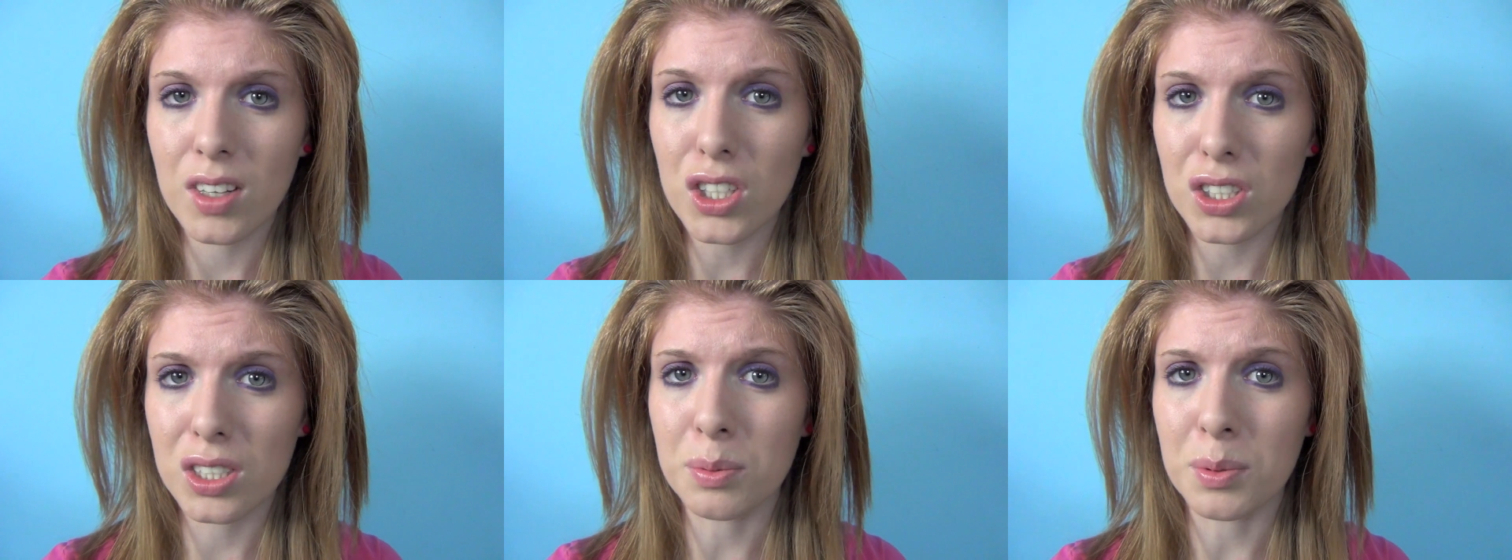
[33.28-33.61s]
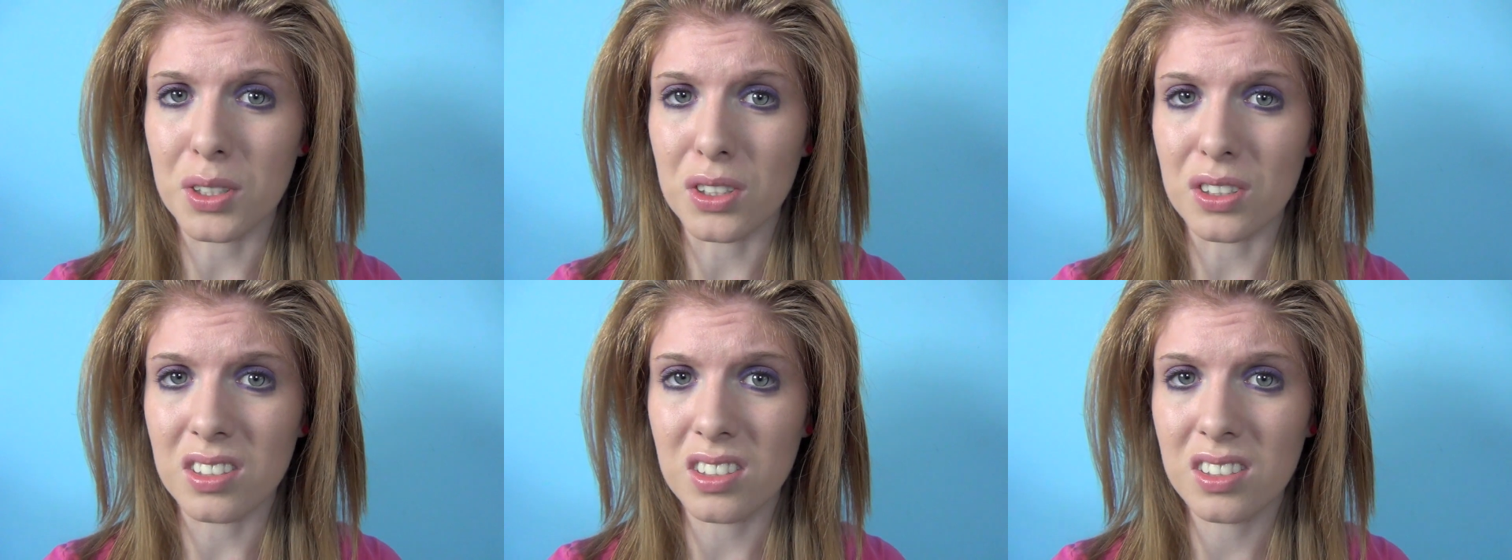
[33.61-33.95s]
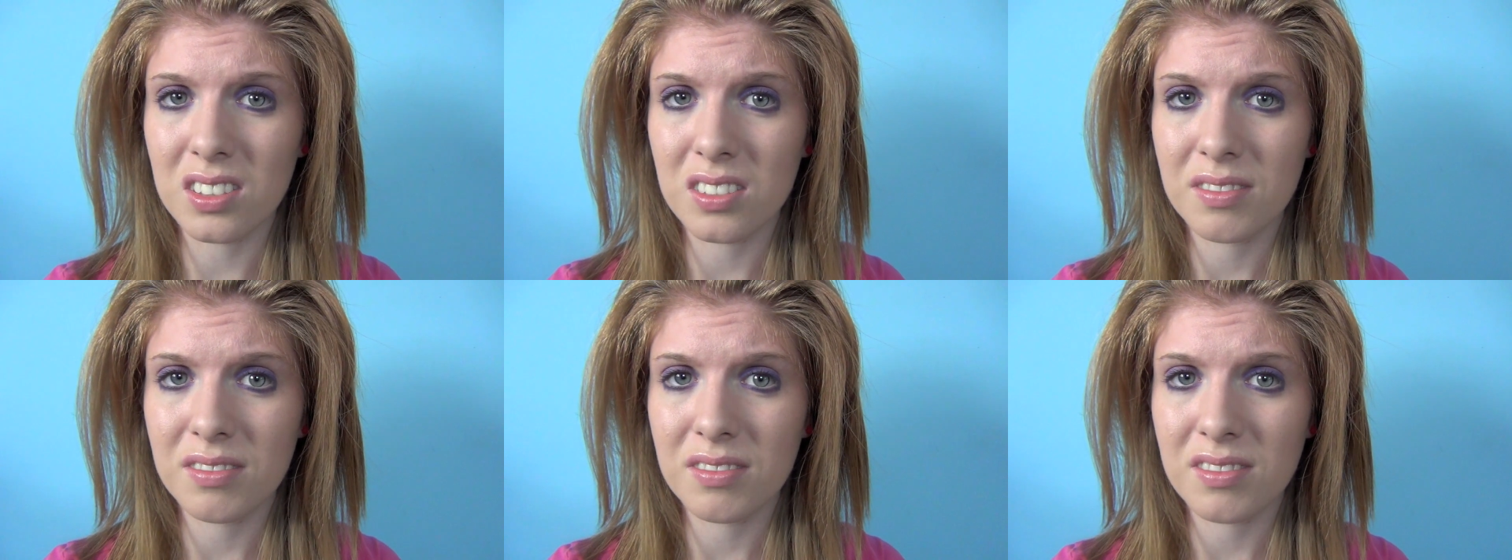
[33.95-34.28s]

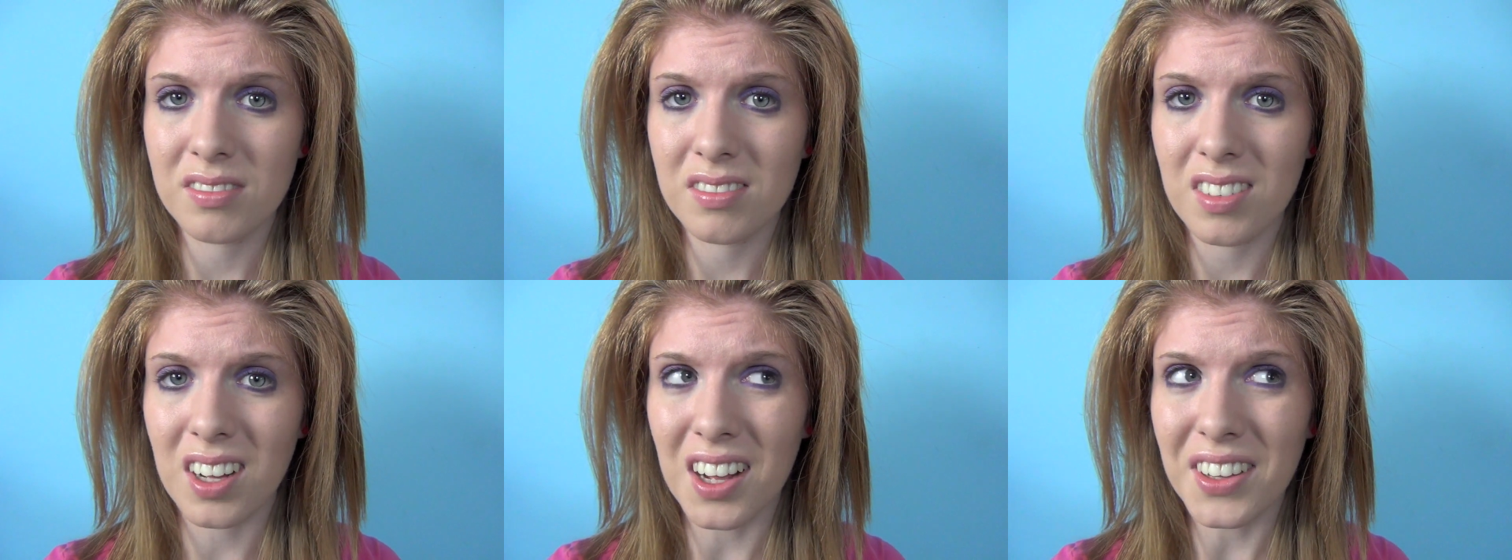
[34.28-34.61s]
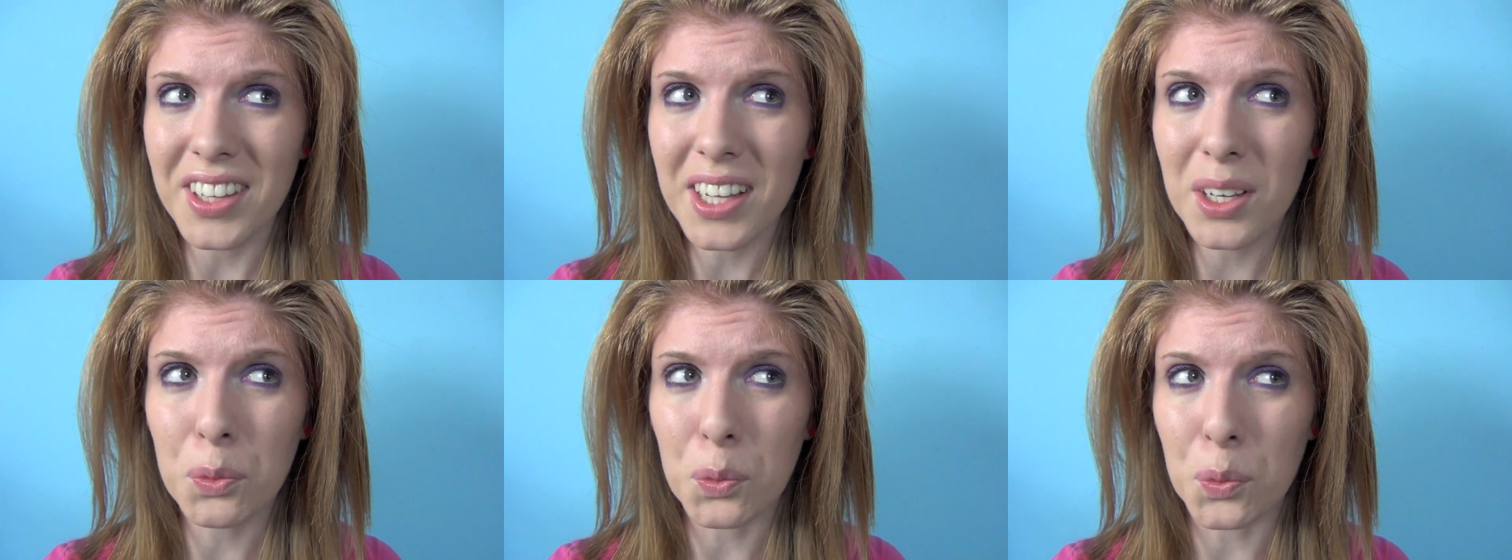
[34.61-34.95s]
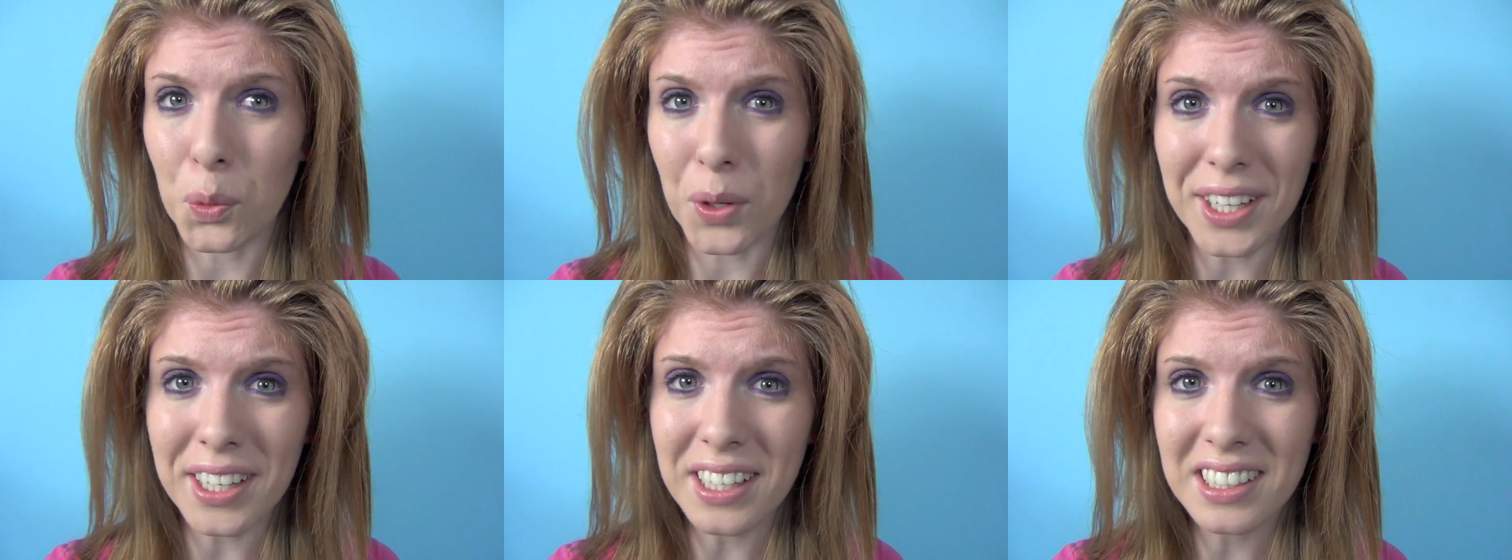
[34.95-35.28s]
Hospitals, aren't they
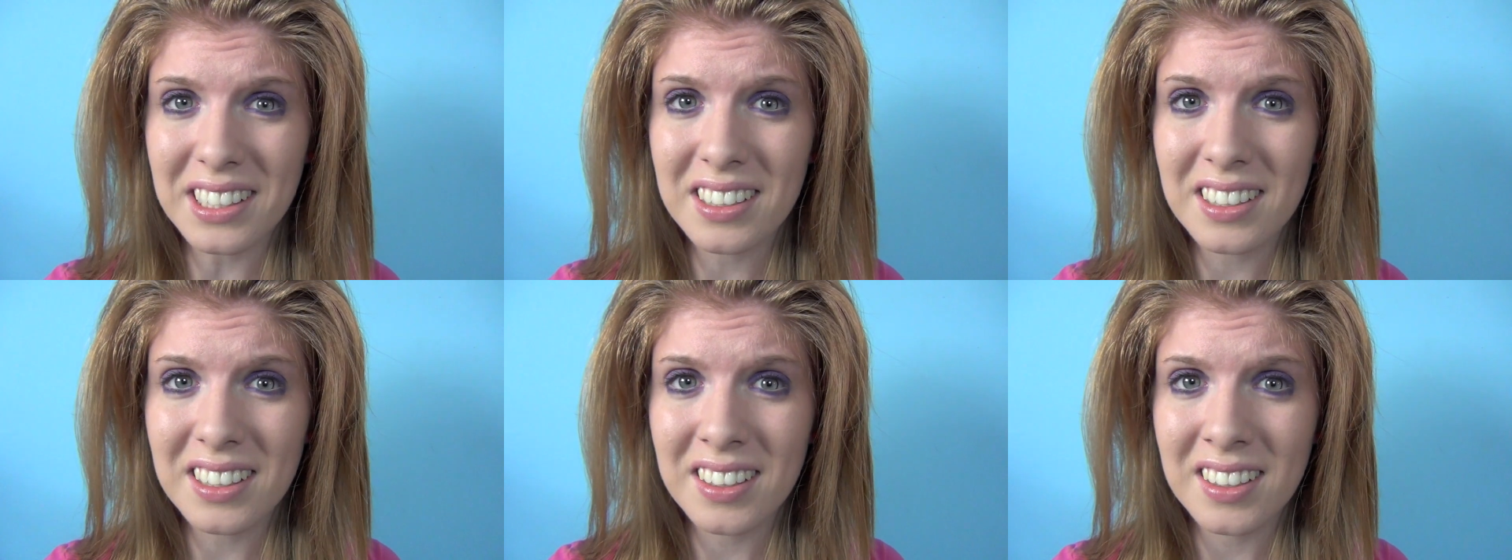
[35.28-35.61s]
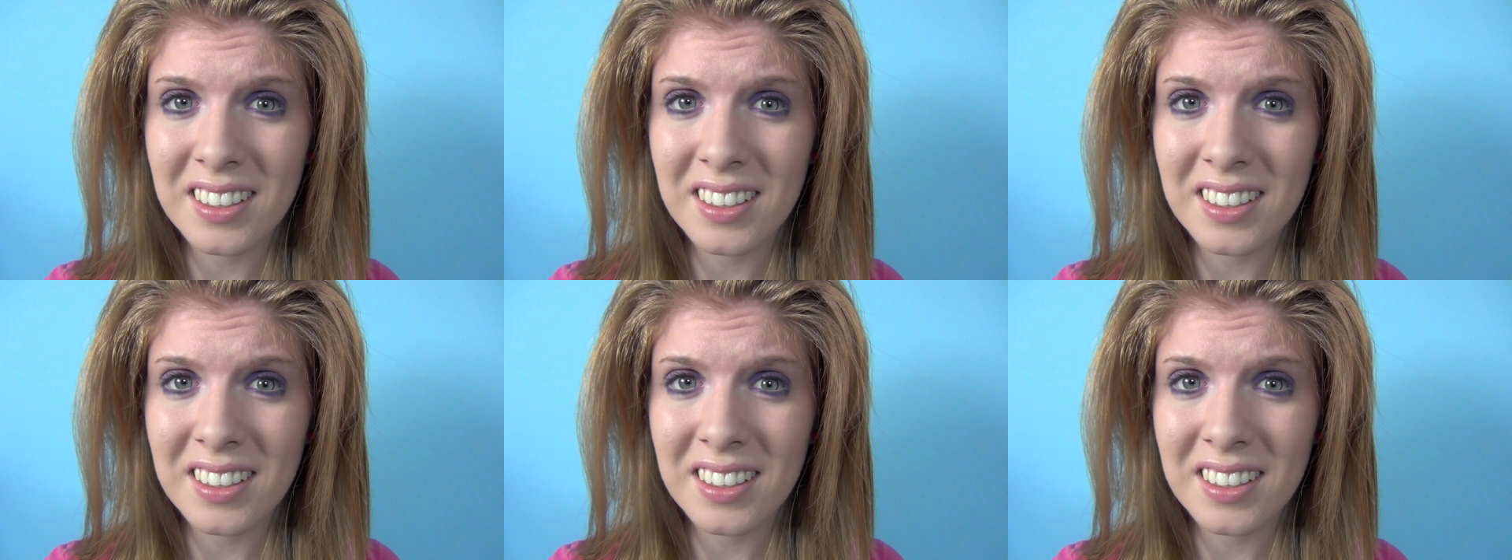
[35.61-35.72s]
weird?